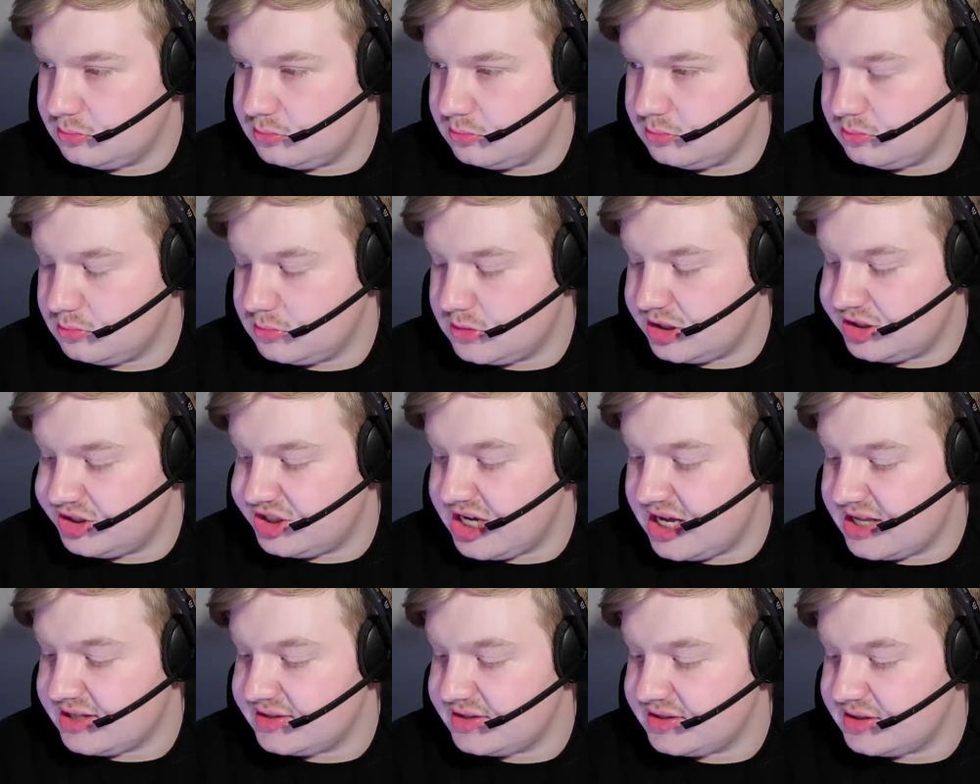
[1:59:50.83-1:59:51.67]
to
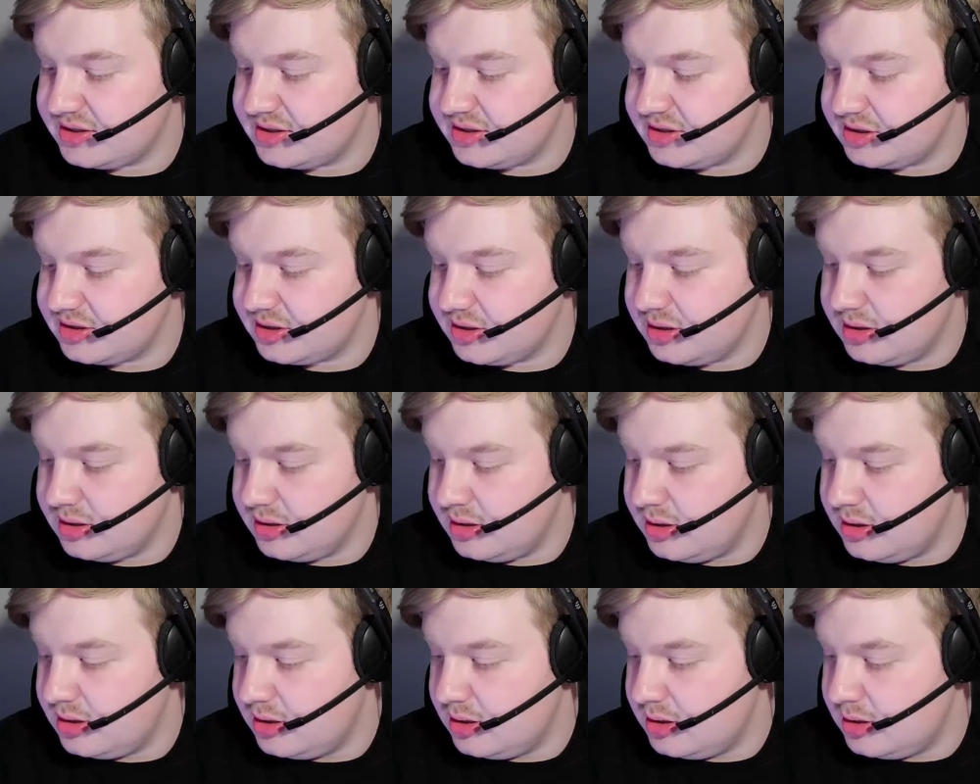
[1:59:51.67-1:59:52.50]
chances
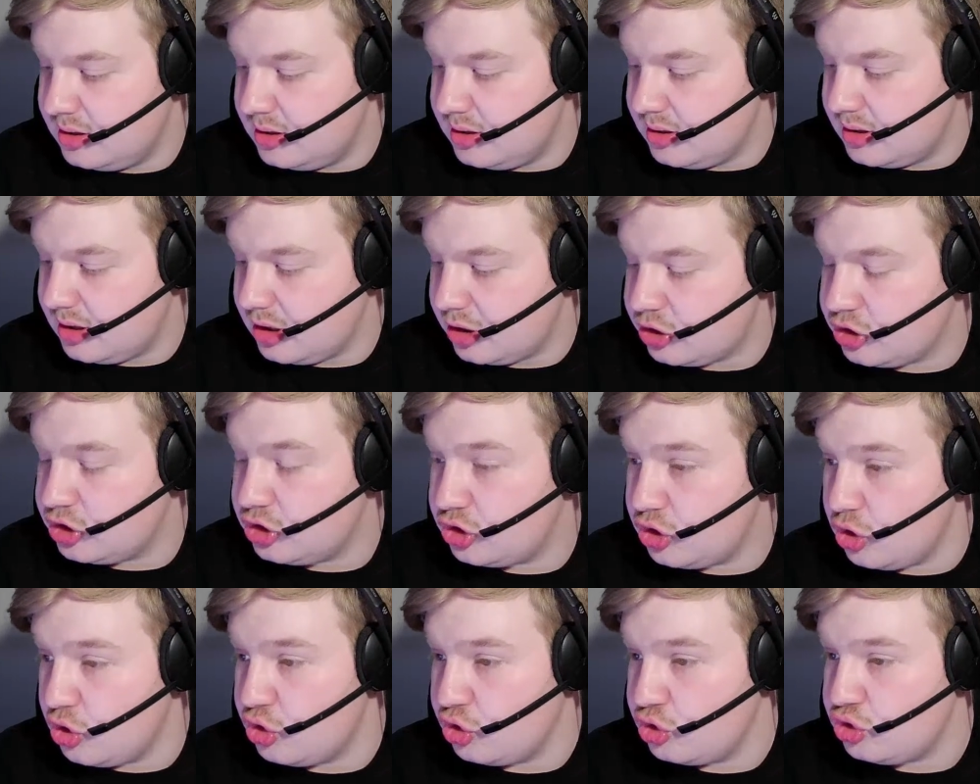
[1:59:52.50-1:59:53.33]
that
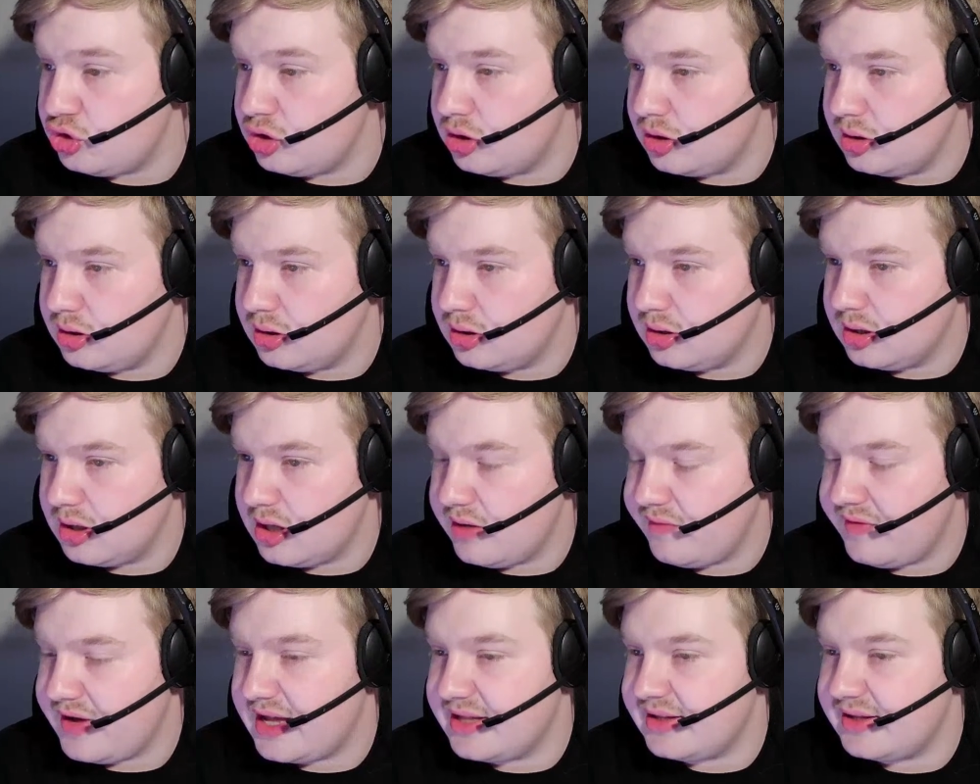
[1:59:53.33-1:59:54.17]
should
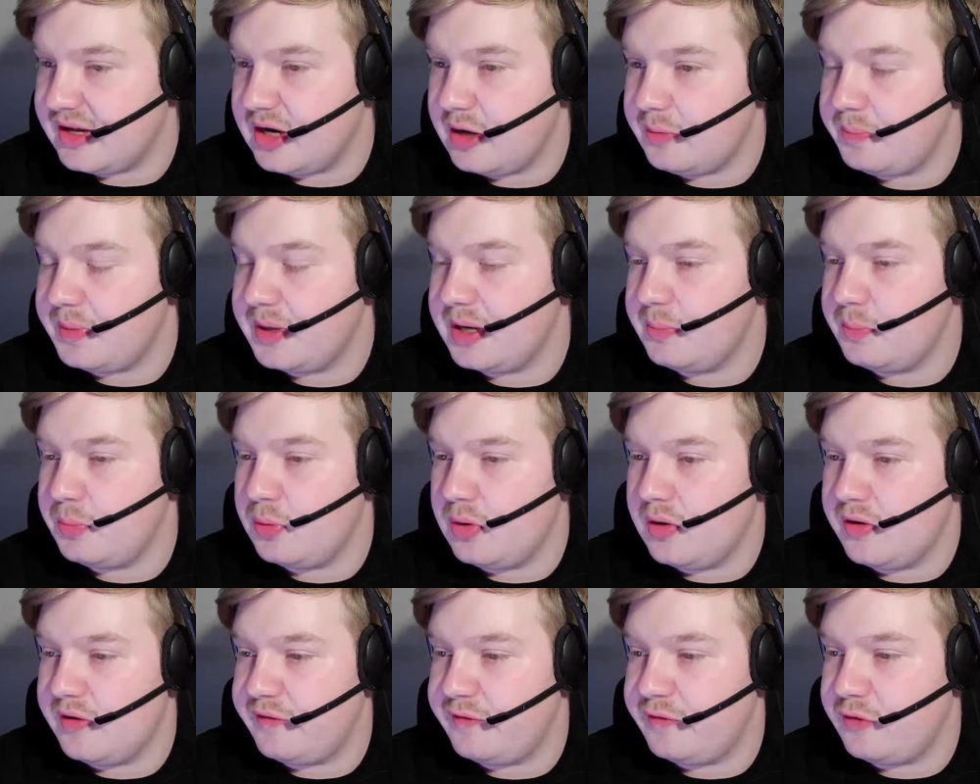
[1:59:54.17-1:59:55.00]
have ended up in
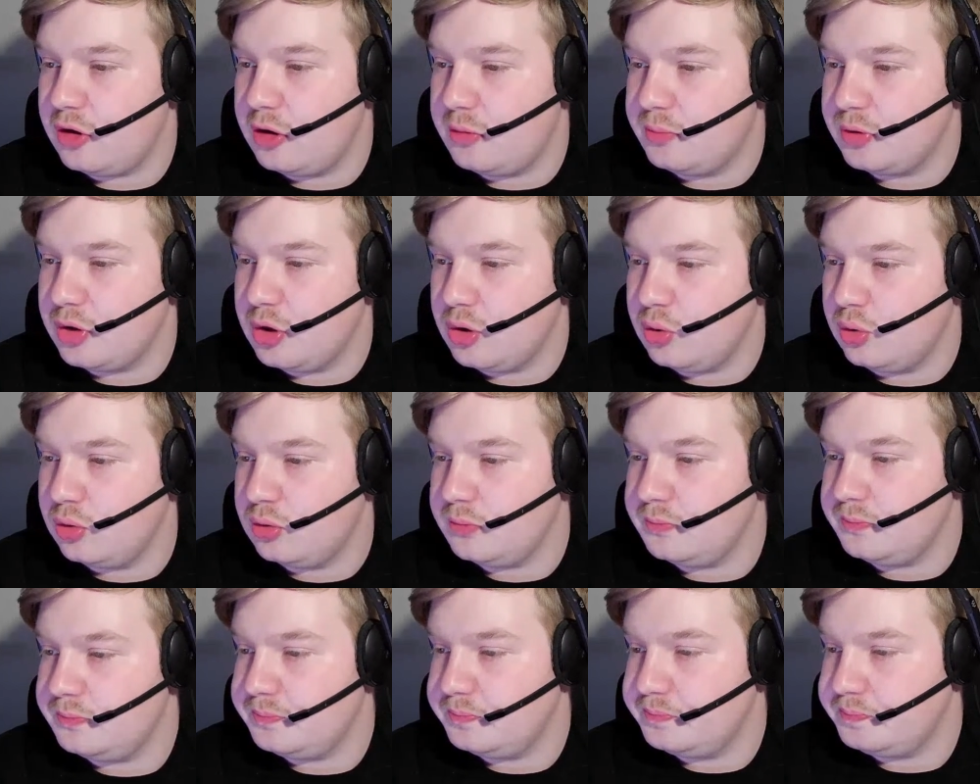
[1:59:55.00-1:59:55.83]
a Fulham goal.
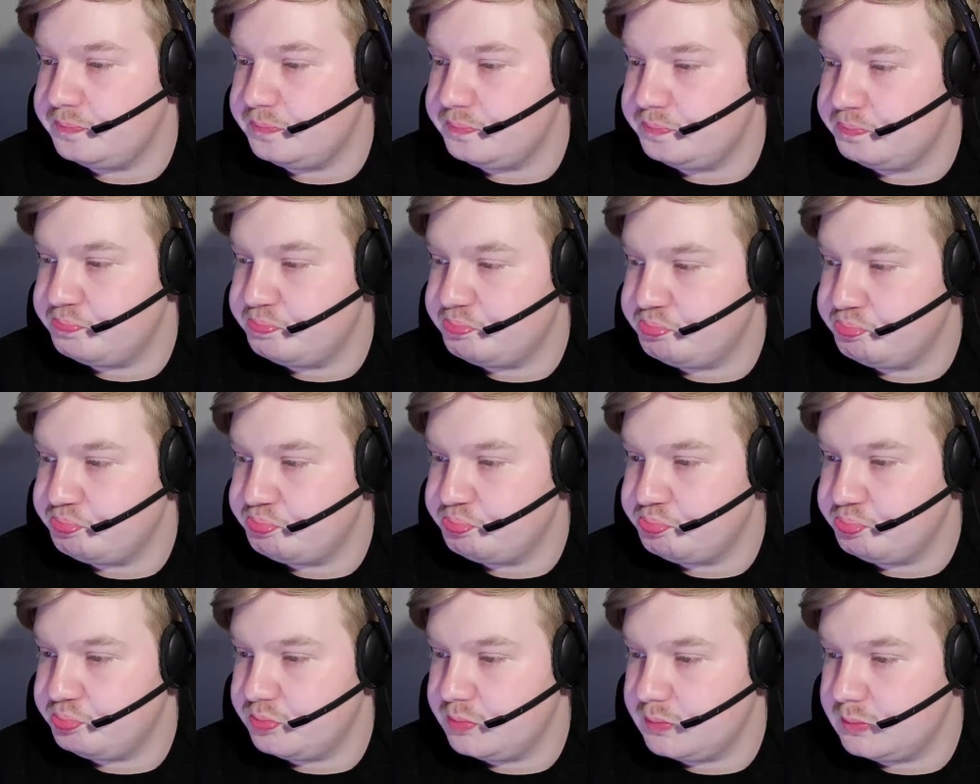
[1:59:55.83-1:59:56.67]

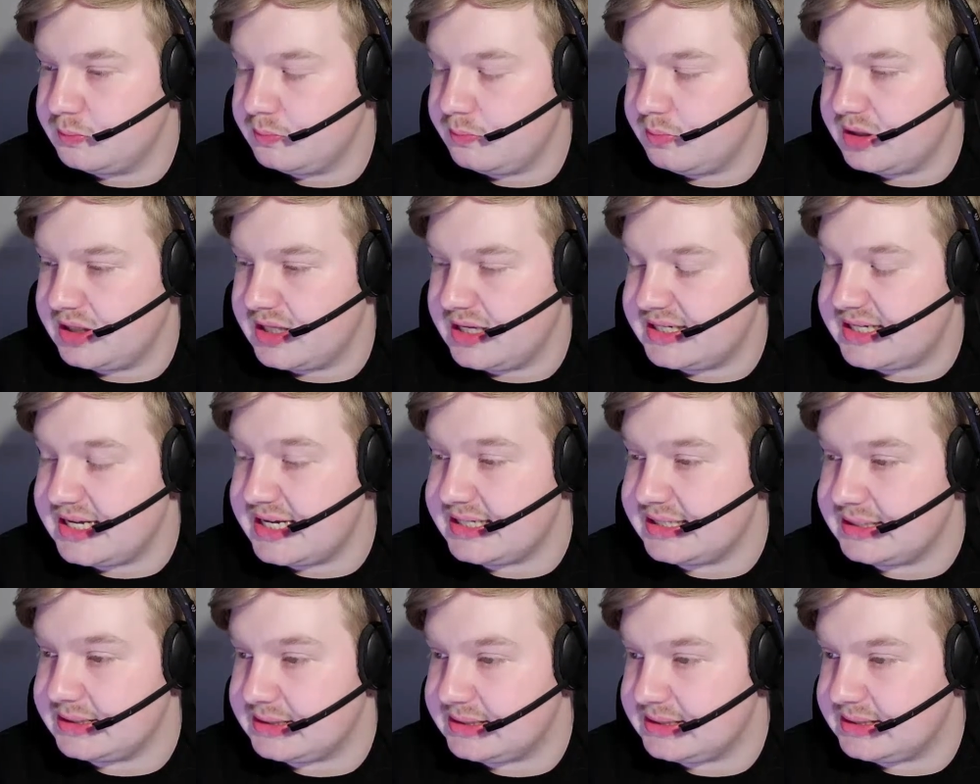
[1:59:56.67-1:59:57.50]
But they
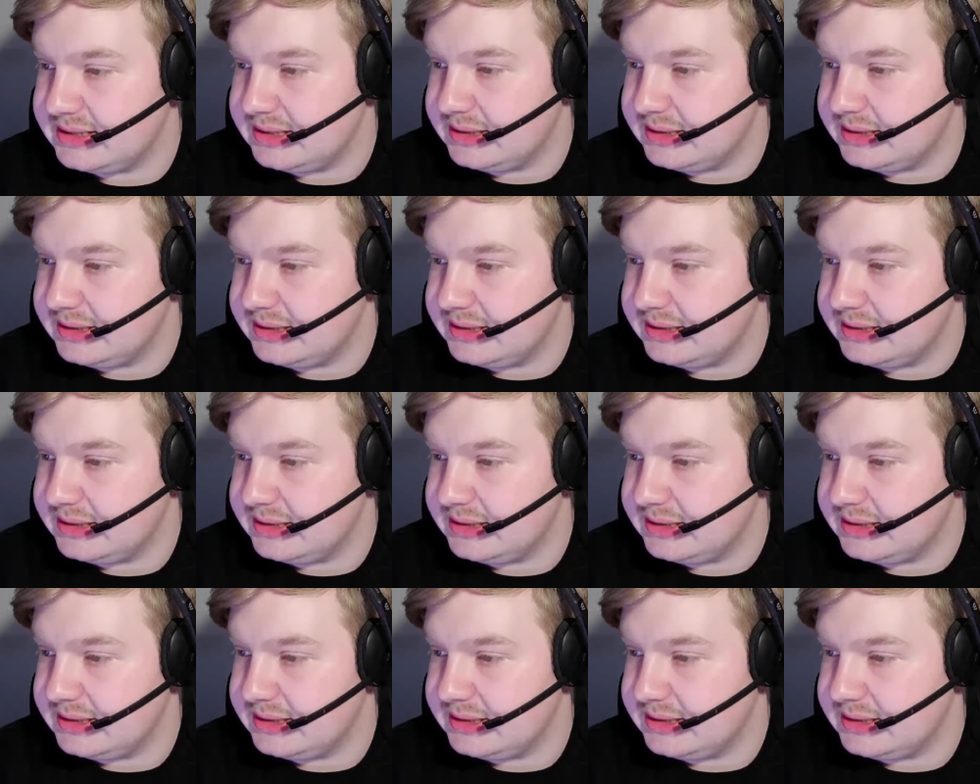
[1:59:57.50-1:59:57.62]
didn't.